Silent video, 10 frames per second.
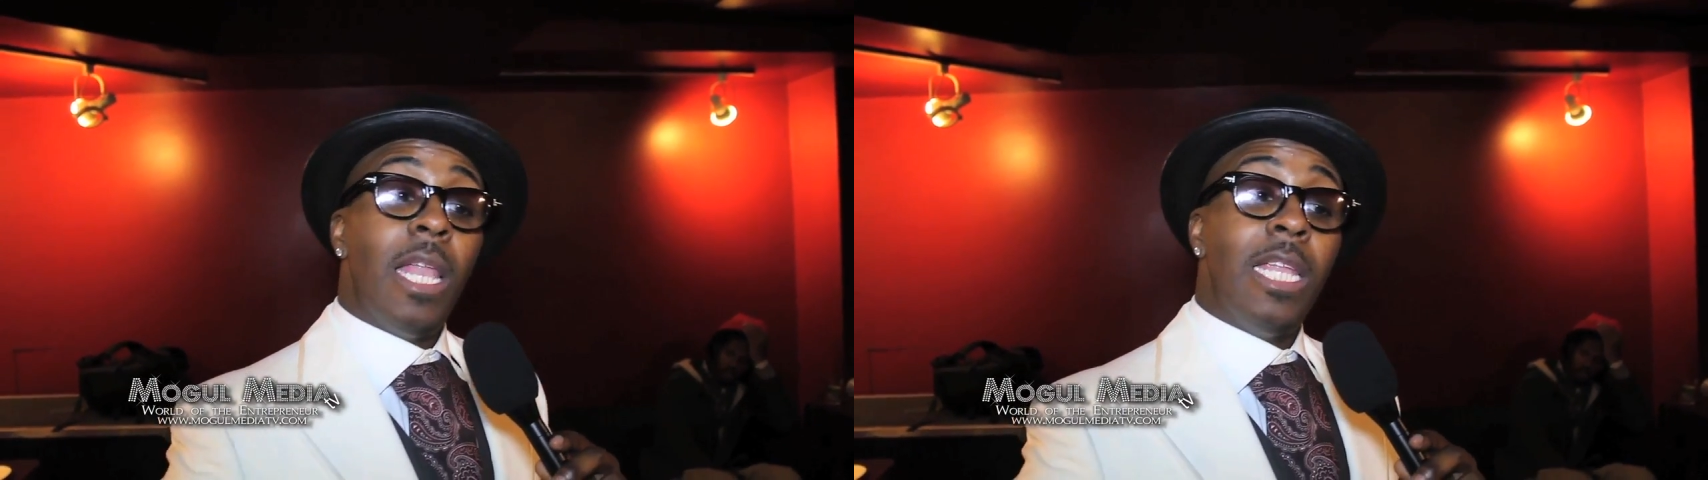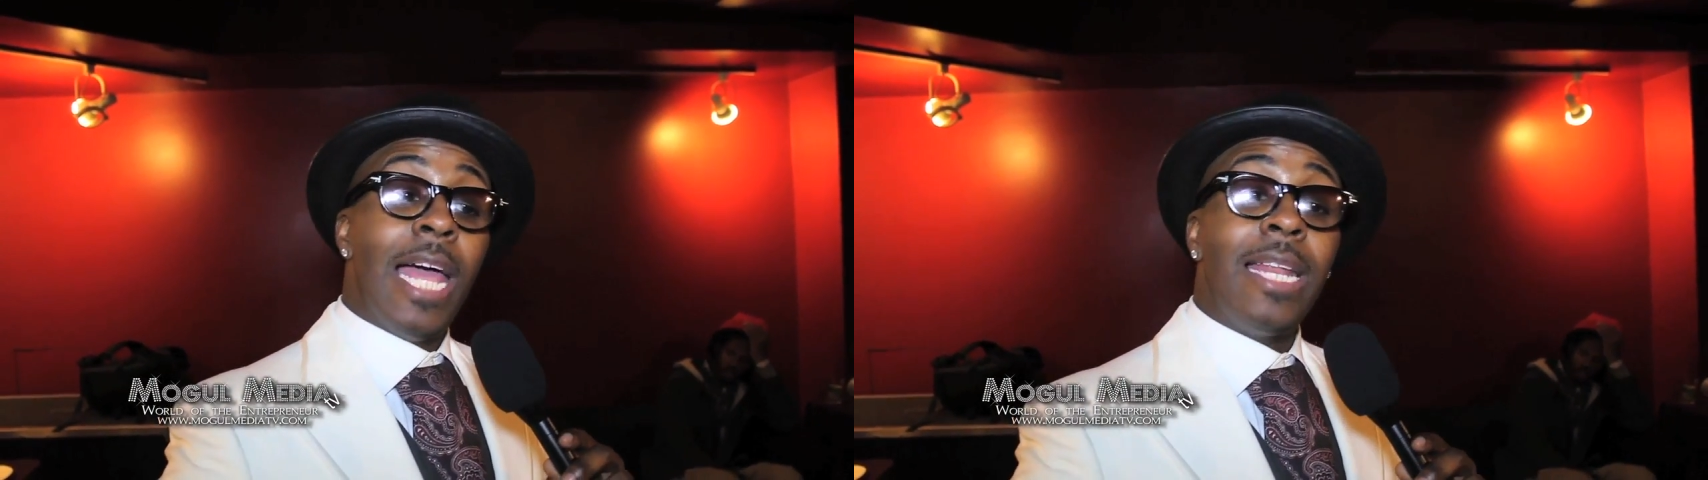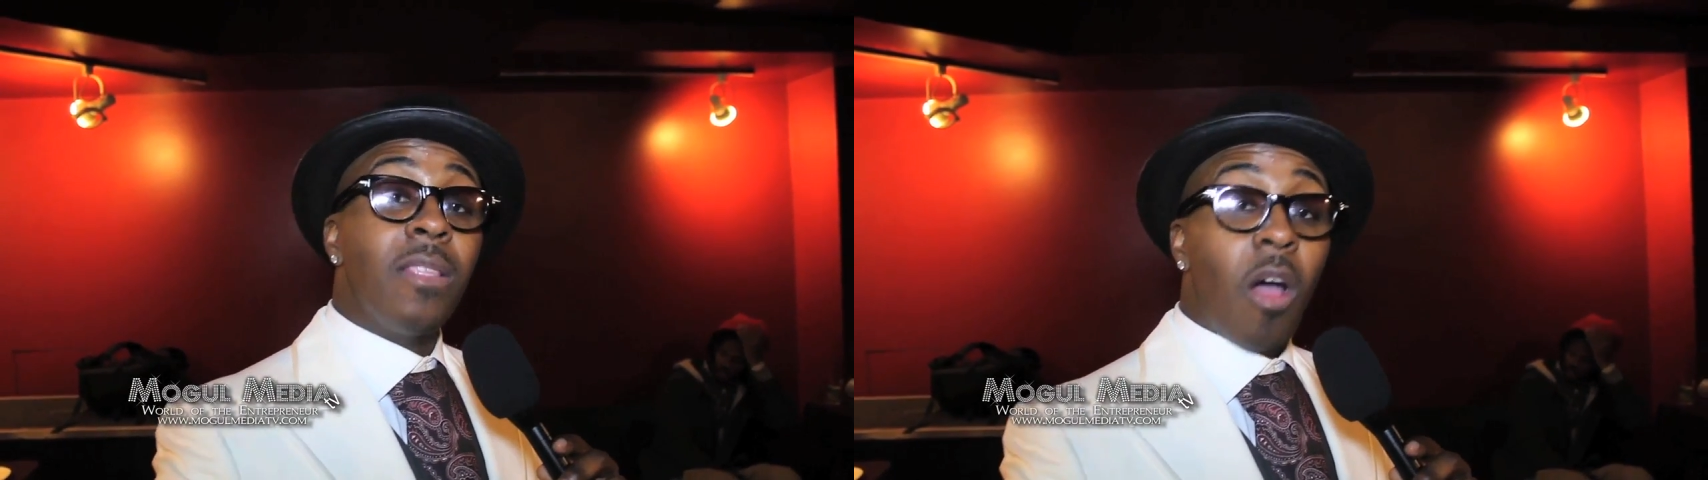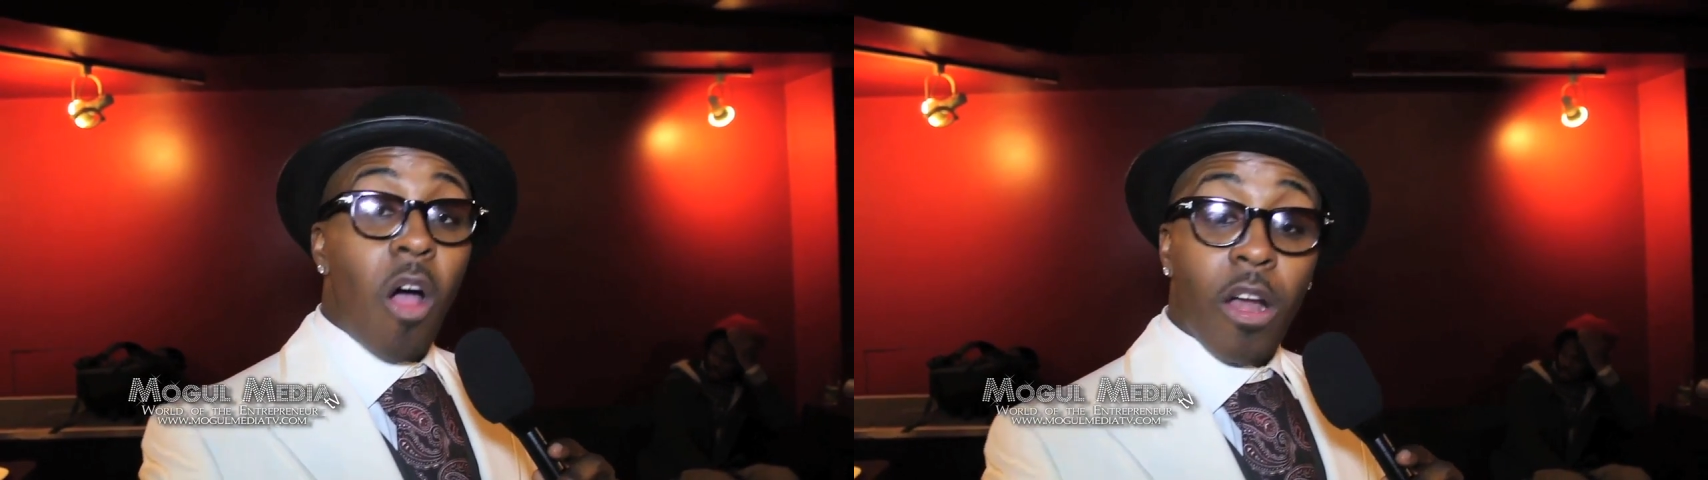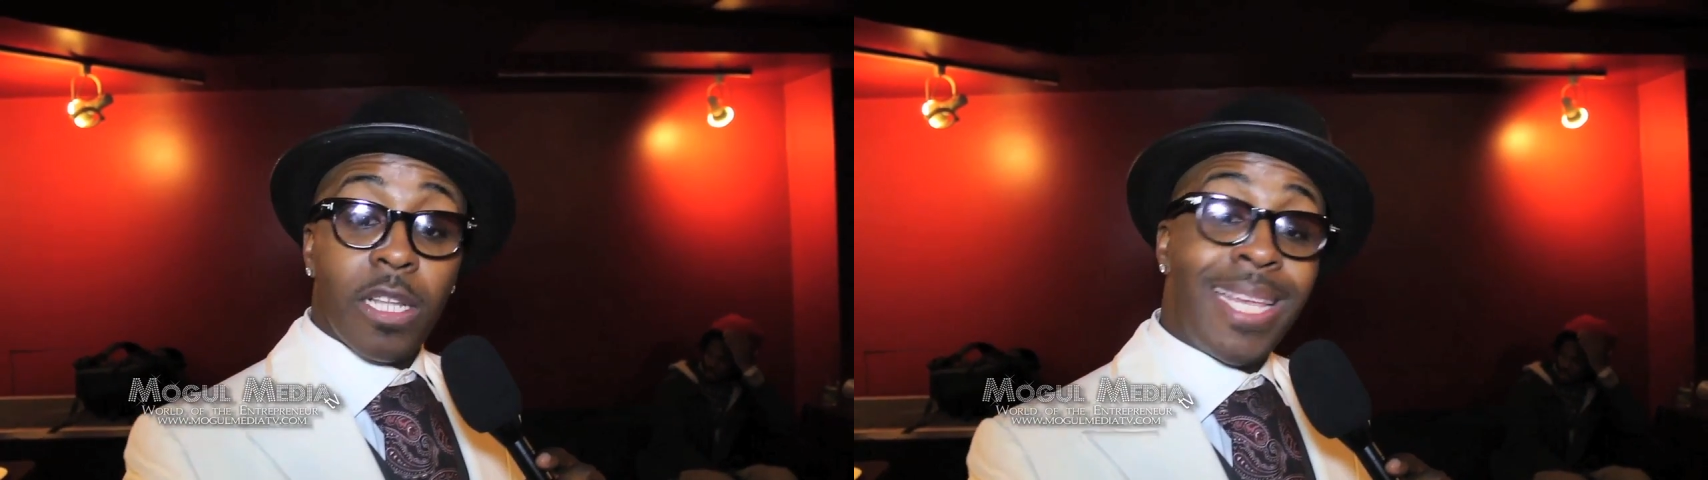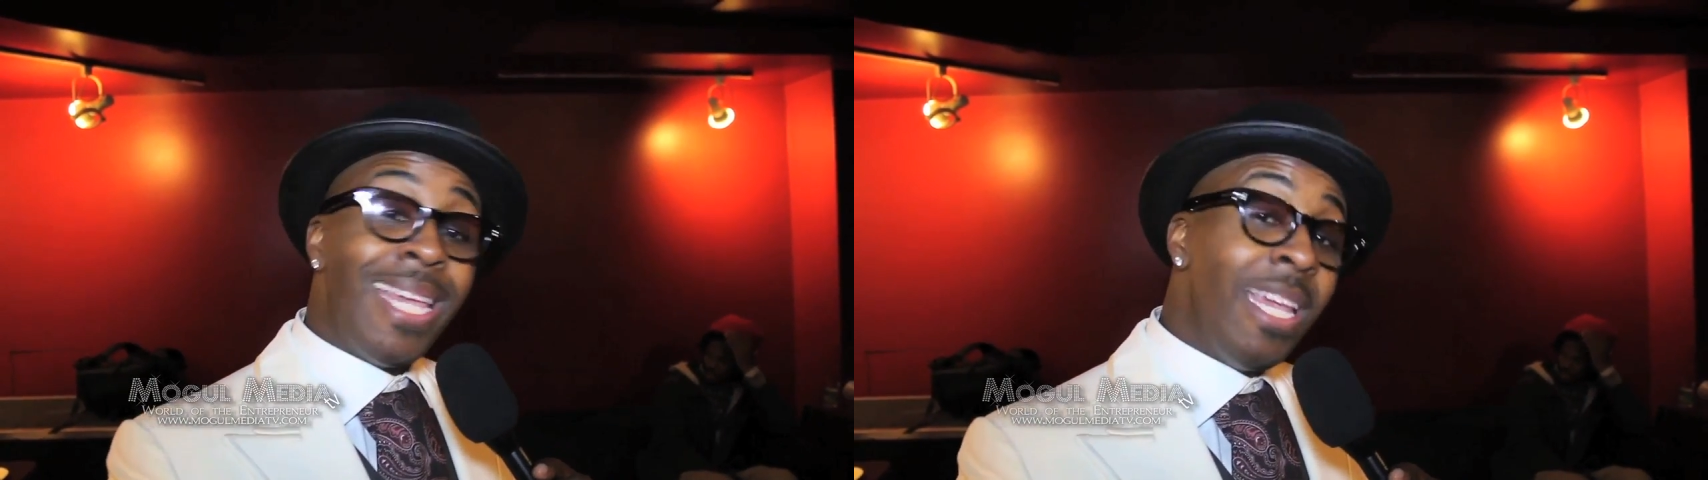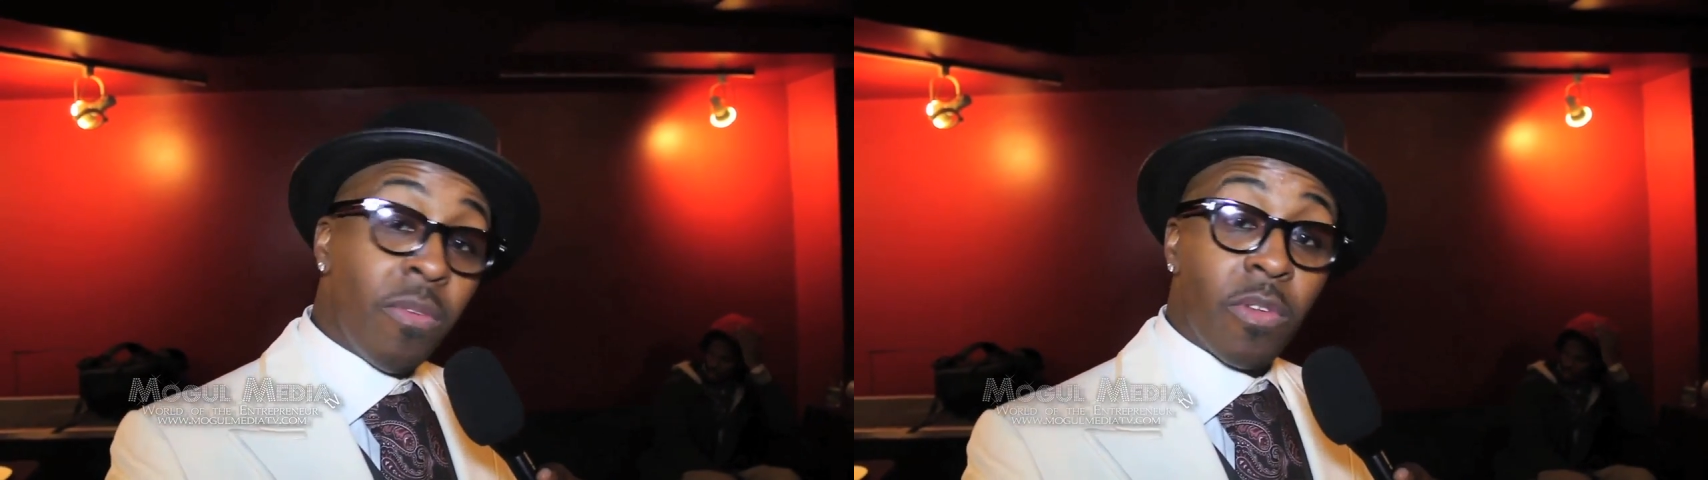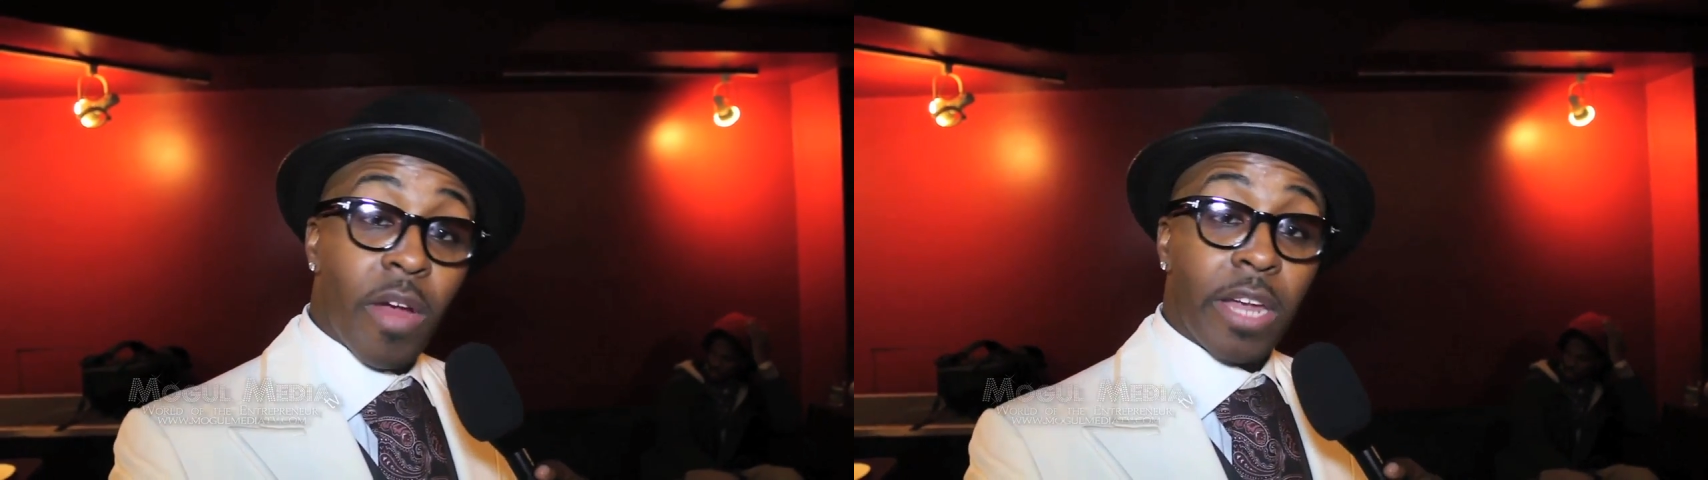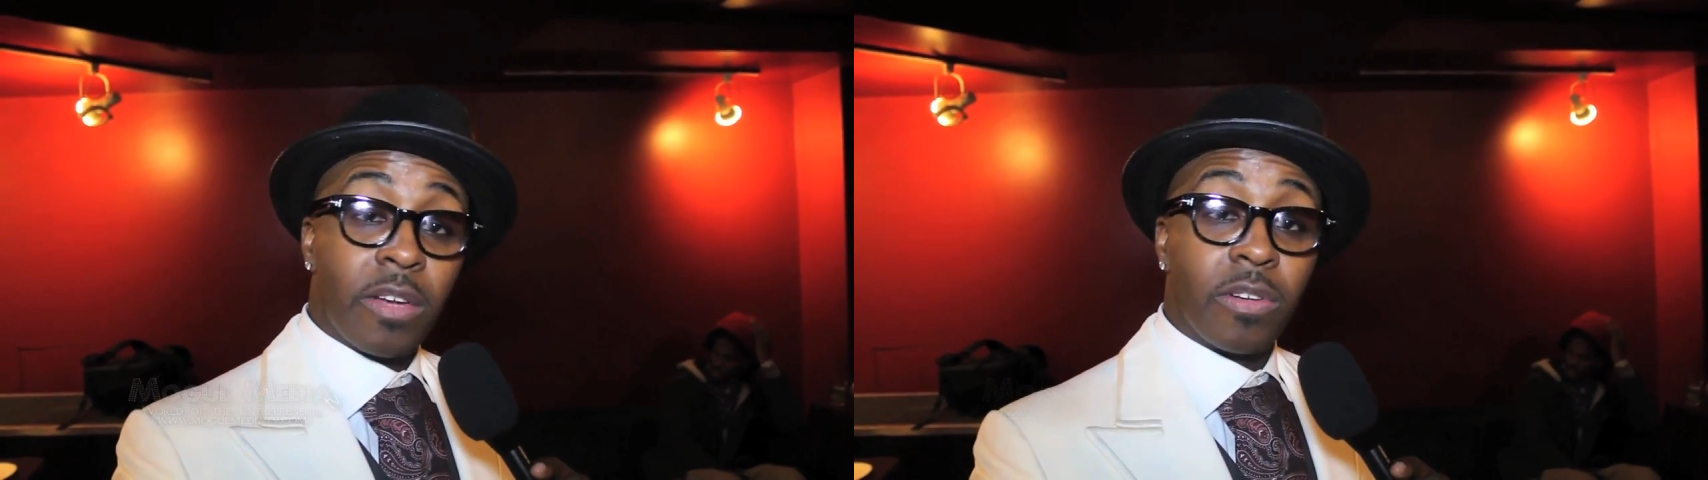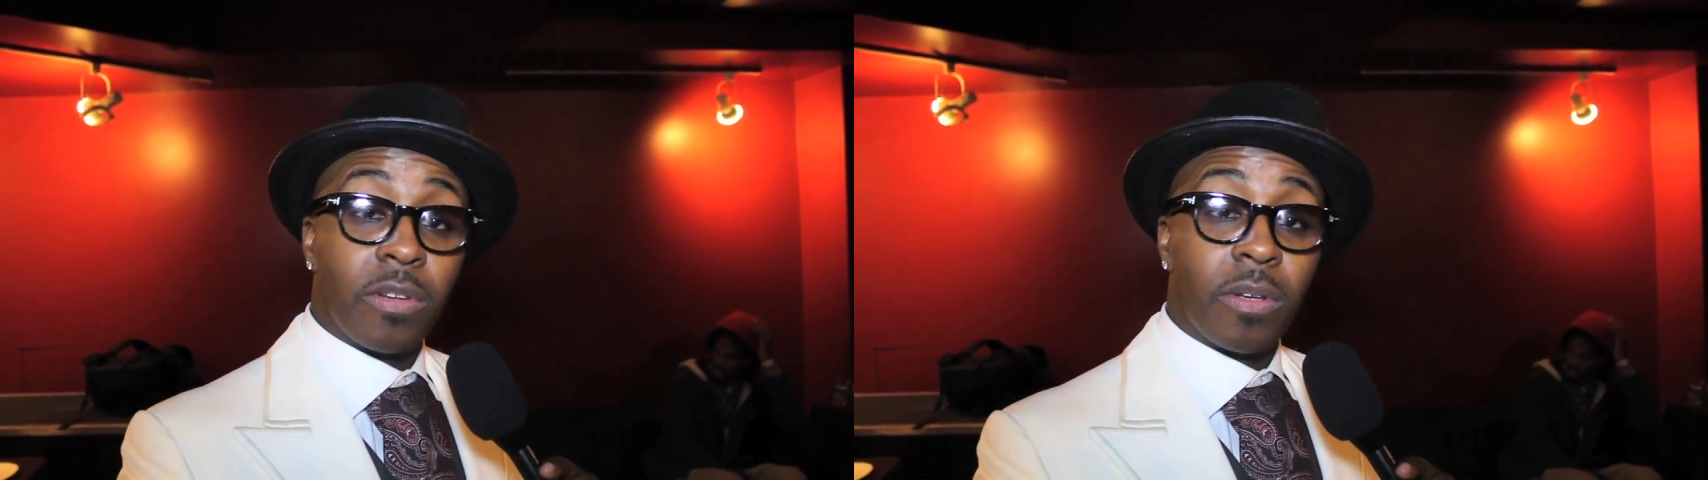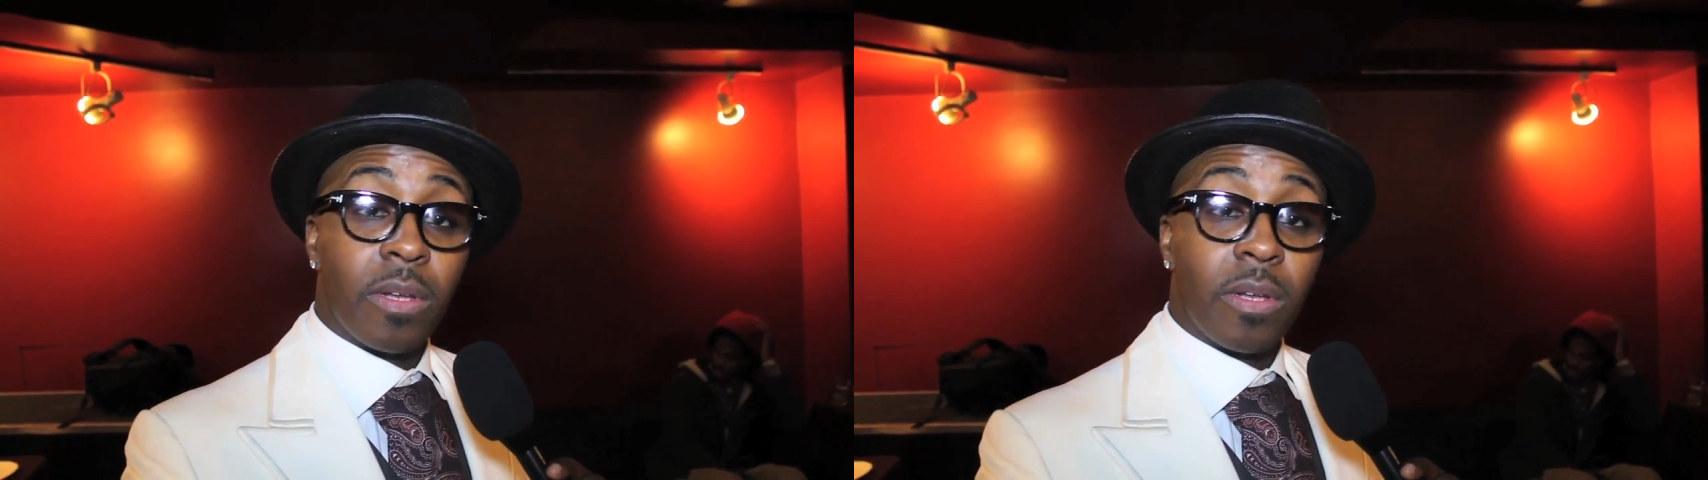letting the artist hear the record,